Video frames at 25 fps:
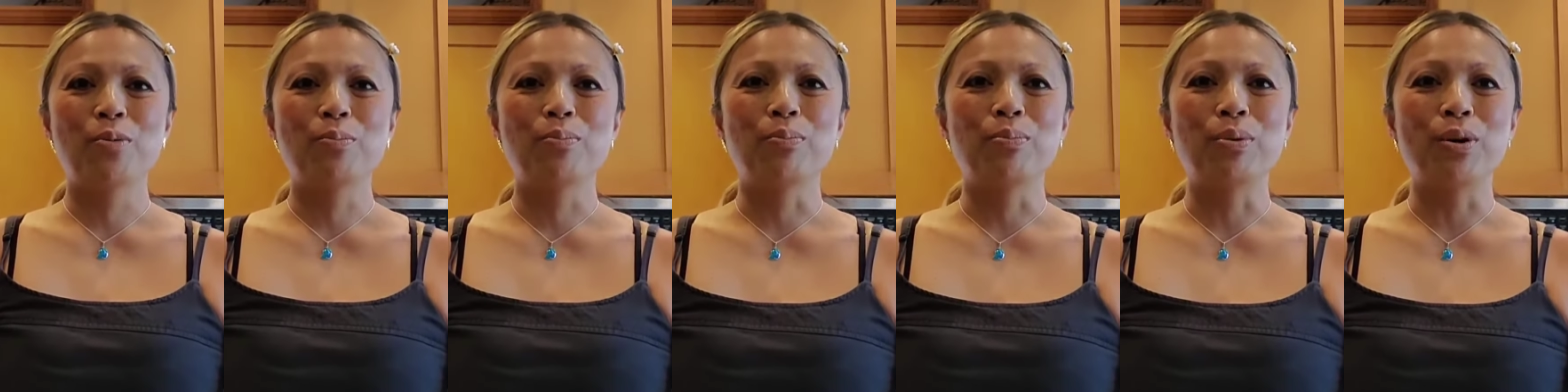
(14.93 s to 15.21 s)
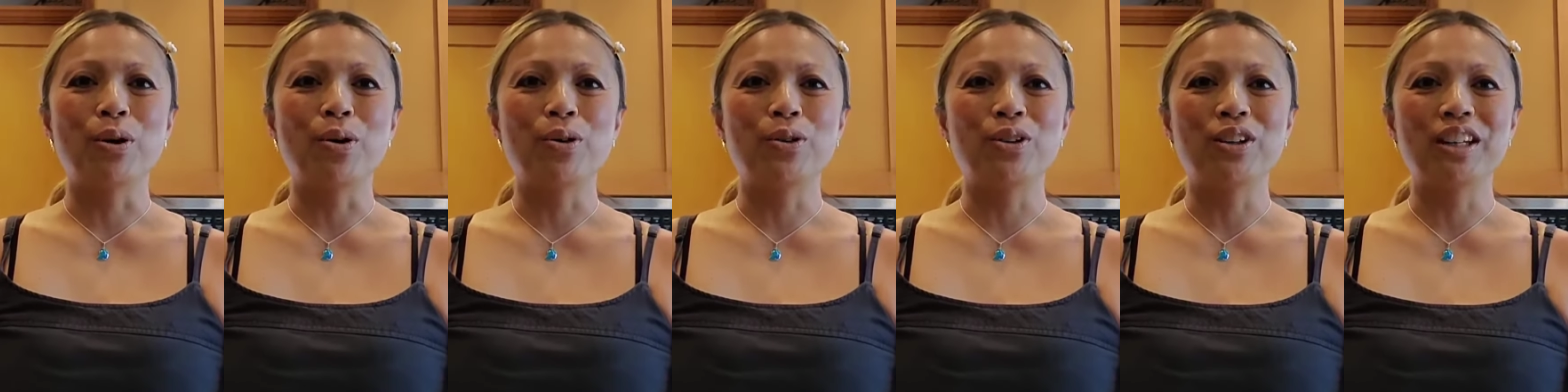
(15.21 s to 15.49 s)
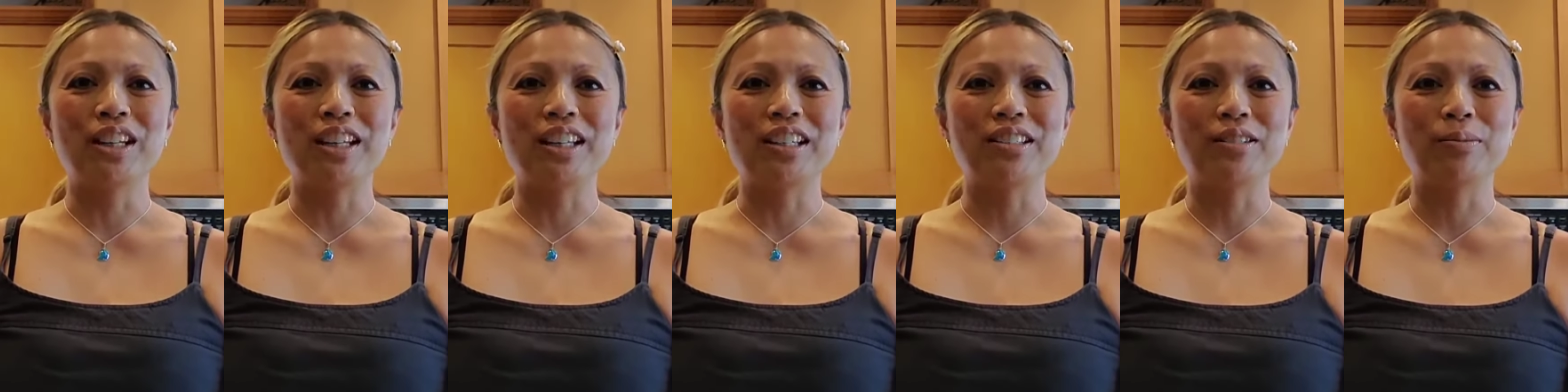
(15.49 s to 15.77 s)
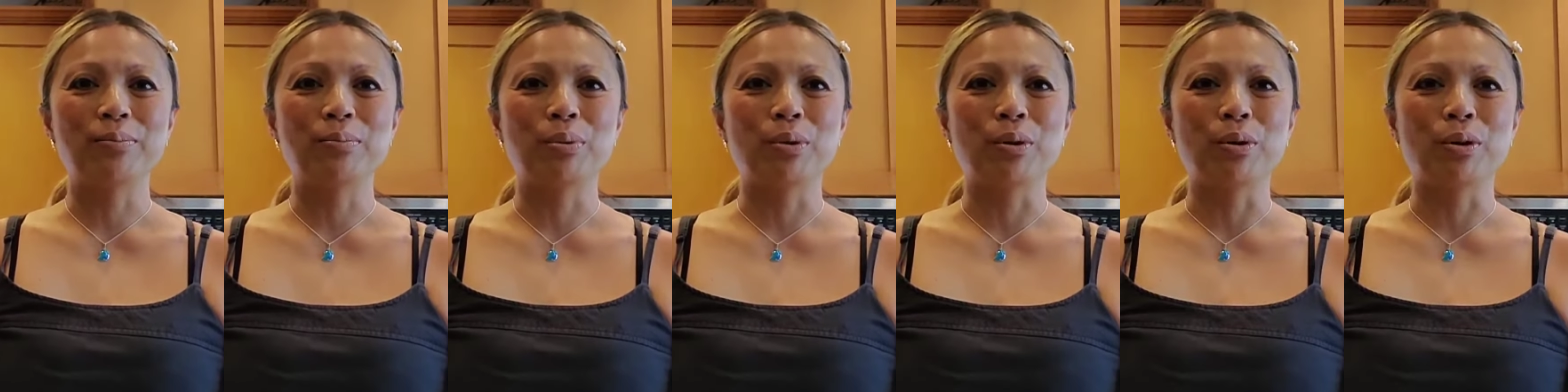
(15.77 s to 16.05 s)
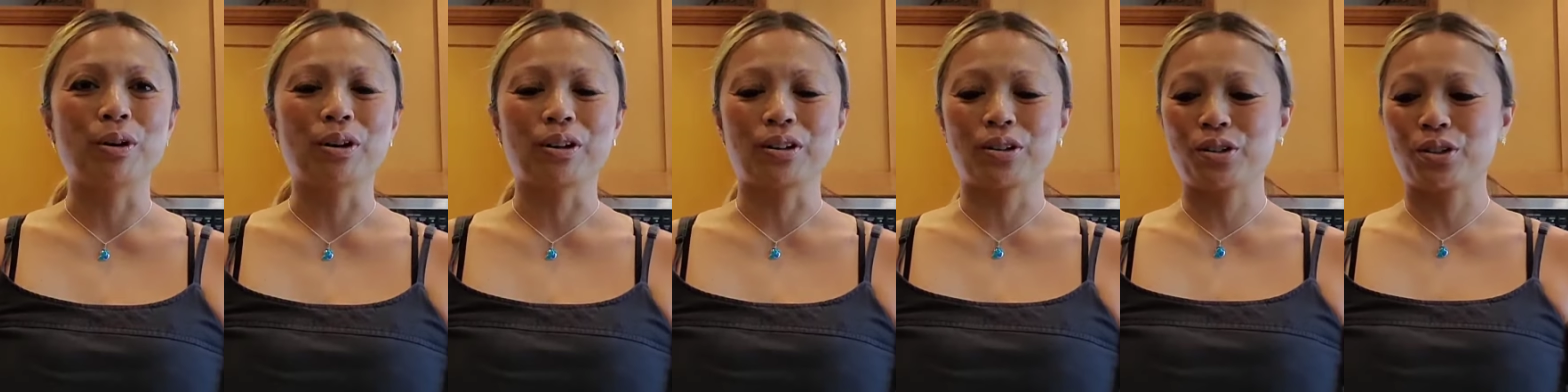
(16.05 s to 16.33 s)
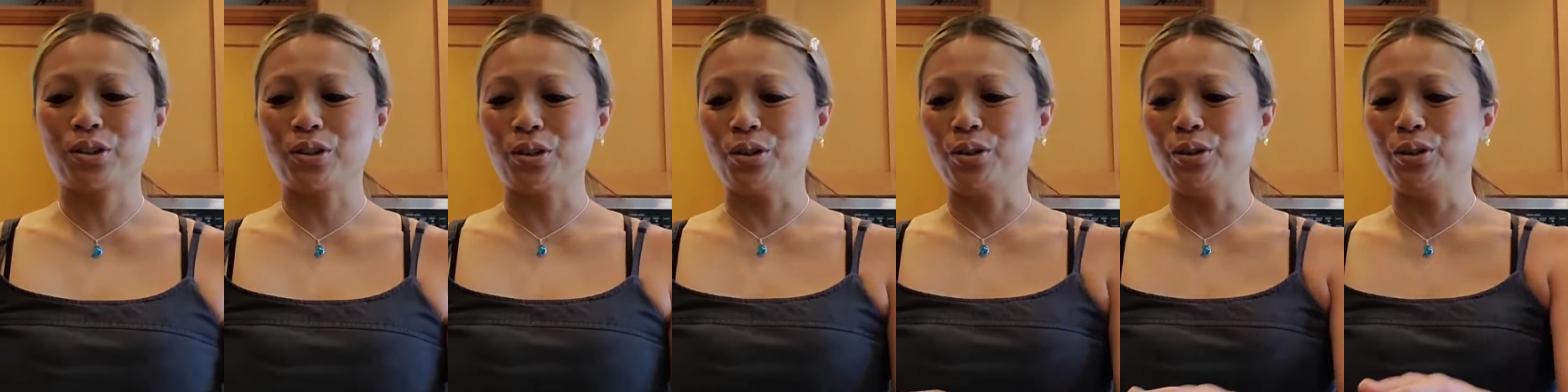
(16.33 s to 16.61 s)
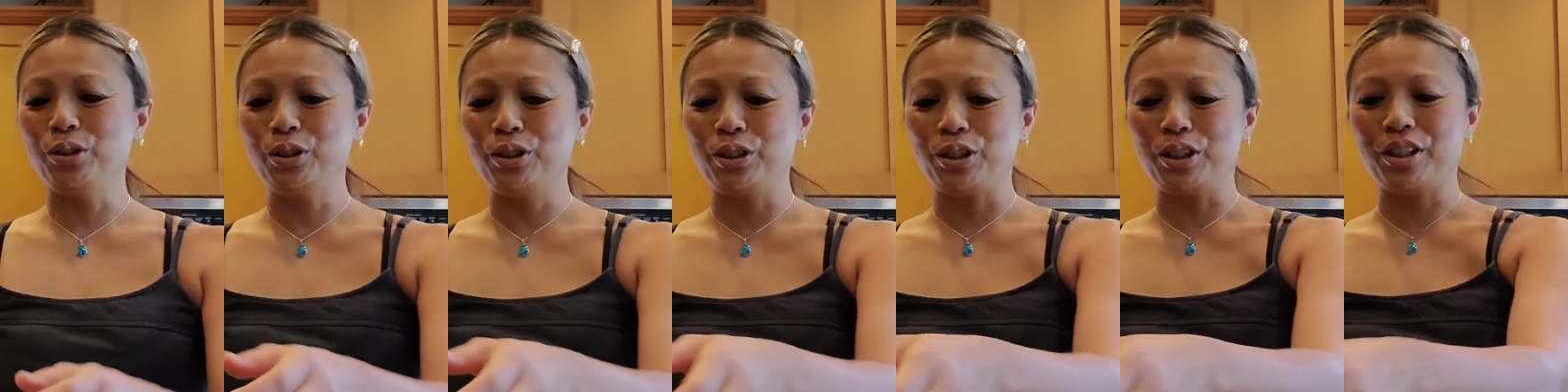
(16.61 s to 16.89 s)
boneless pork
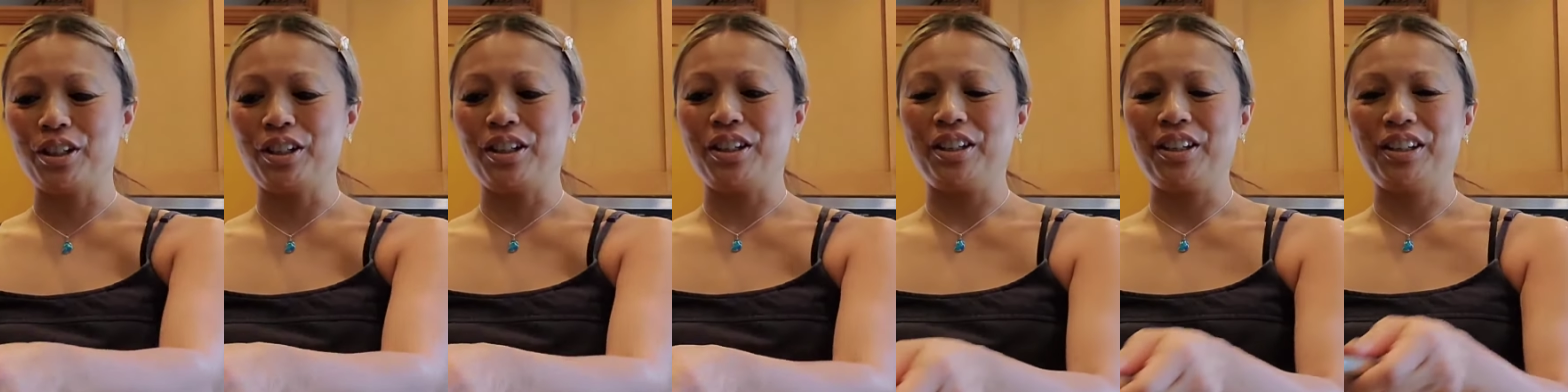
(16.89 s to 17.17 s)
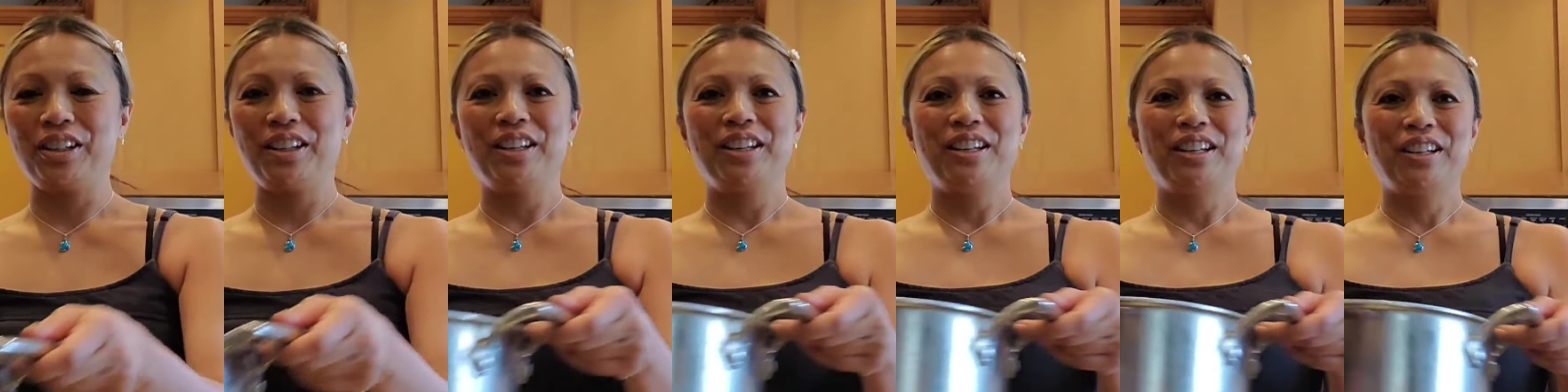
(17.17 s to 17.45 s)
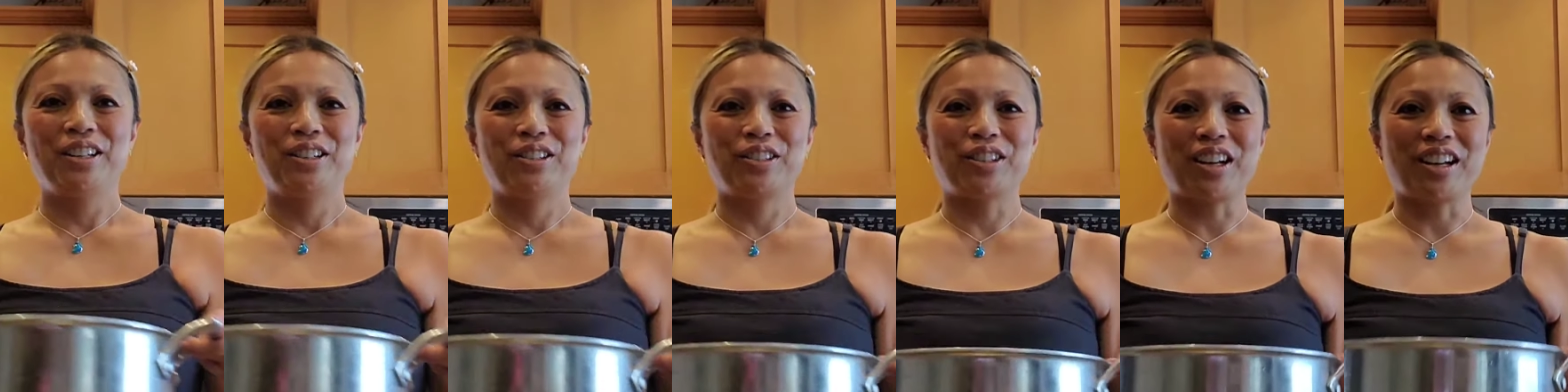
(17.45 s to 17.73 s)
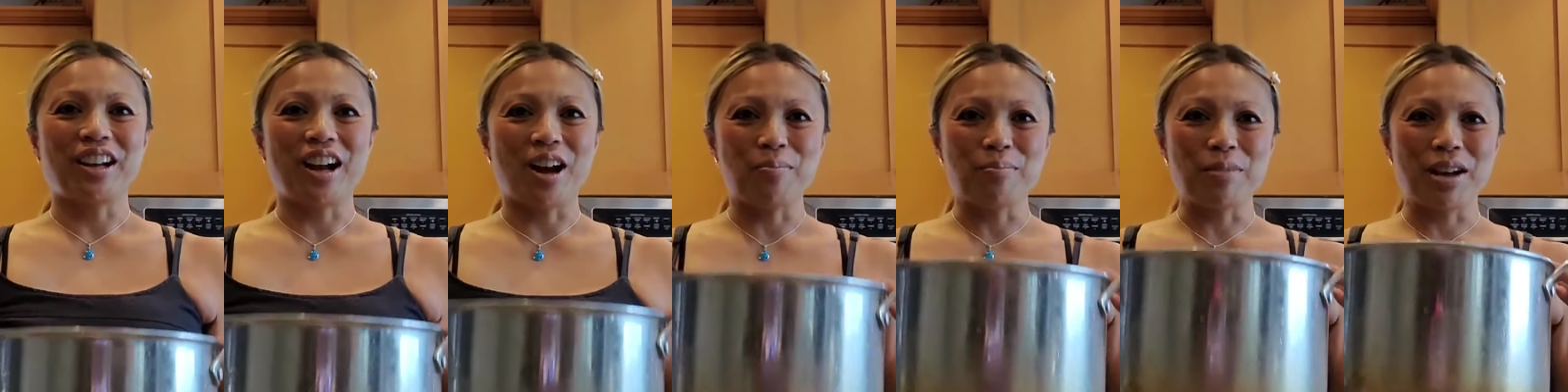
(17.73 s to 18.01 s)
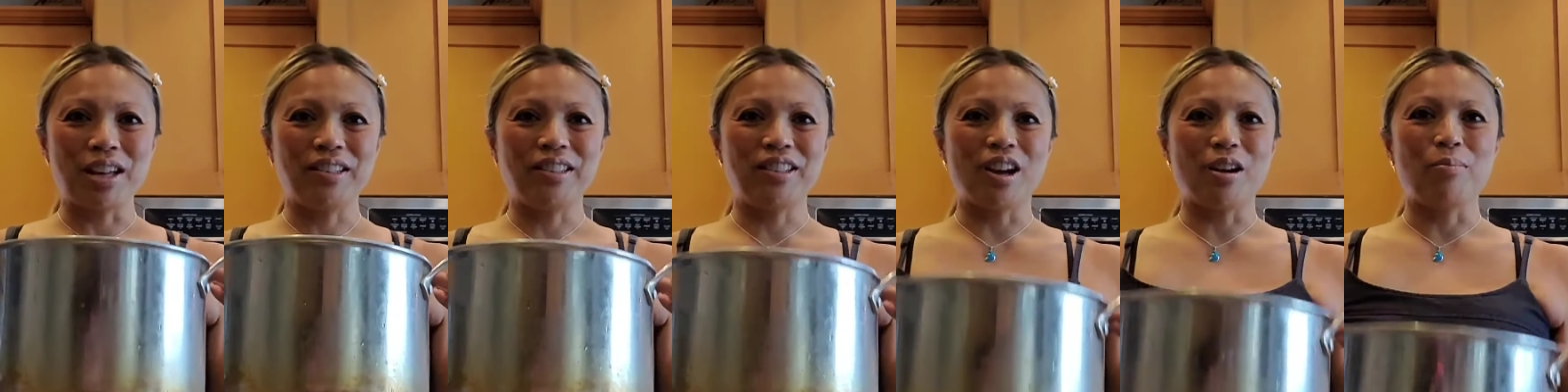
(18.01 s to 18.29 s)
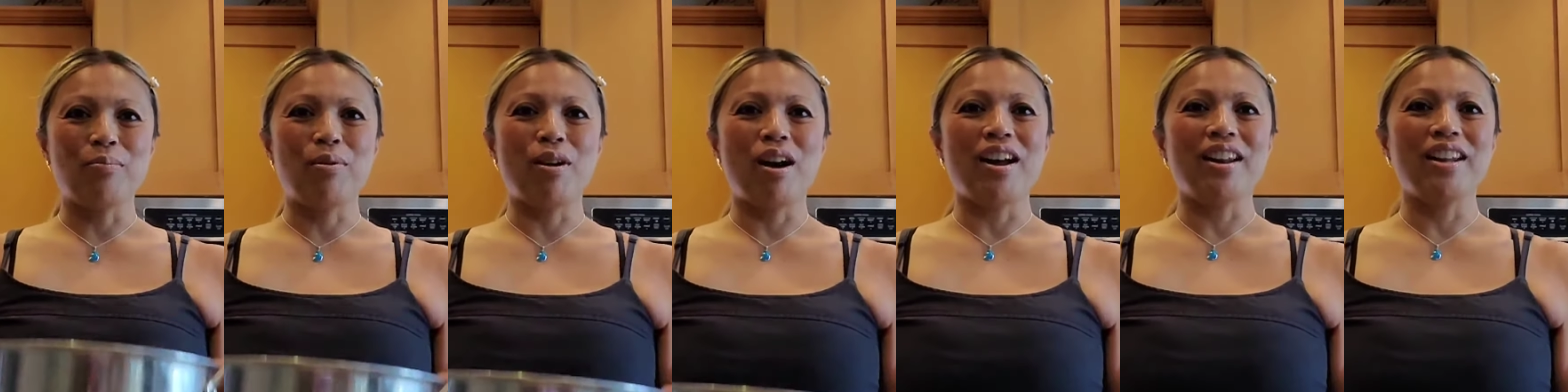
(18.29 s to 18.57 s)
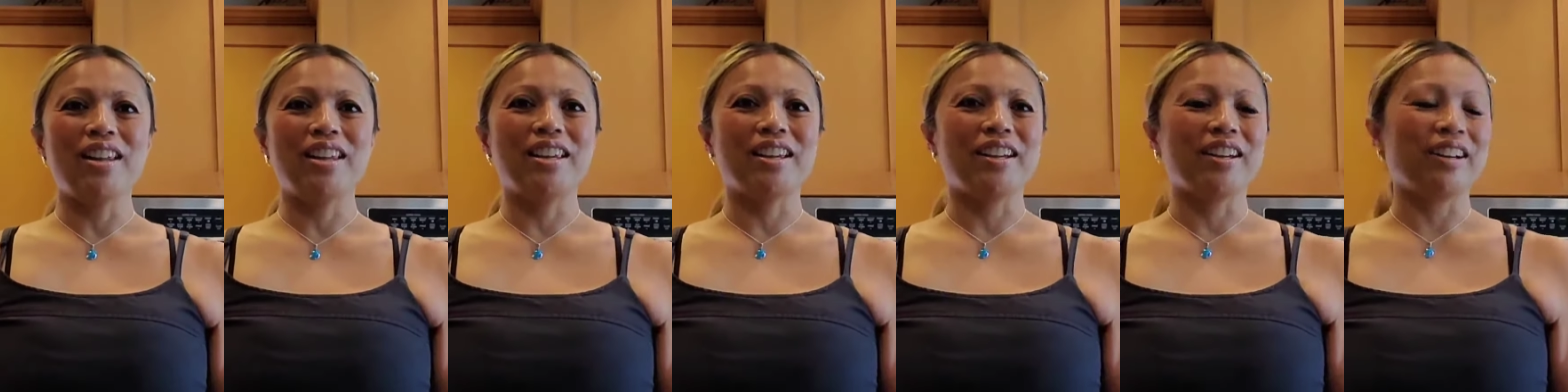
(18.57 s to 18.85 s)
shoulder. So, I got my stock pot
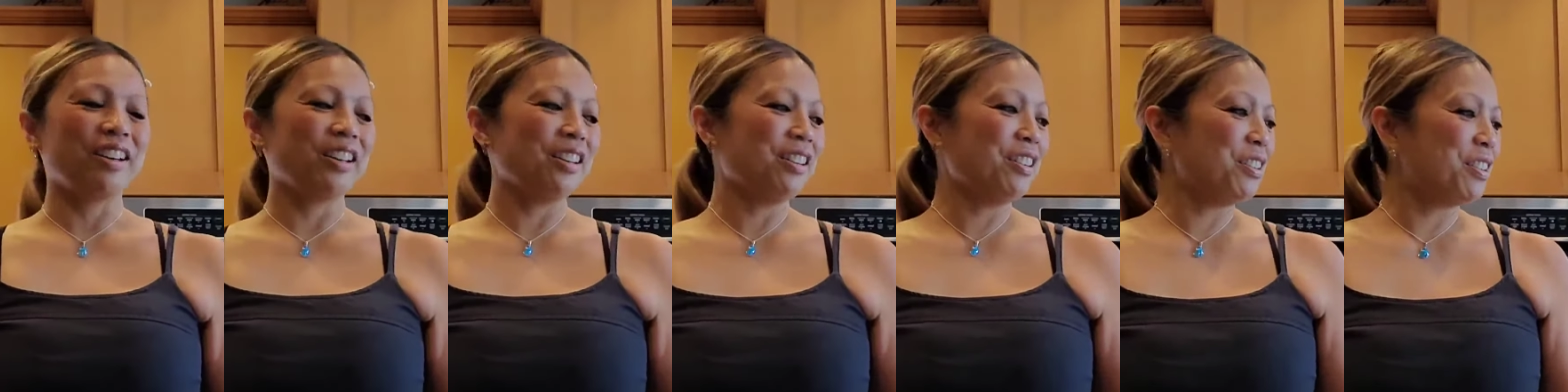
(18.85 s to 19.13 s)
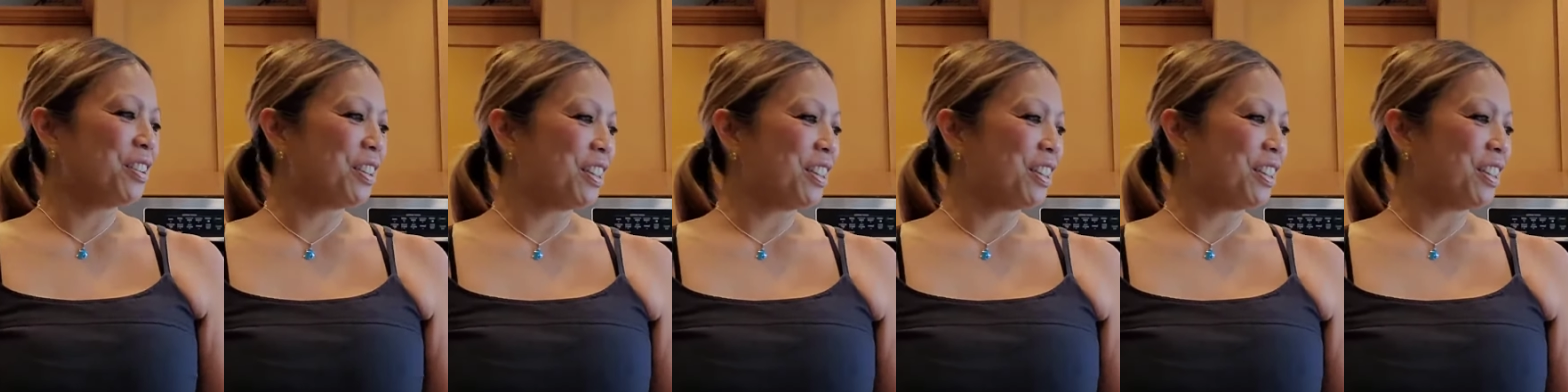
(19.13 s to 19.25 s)
here,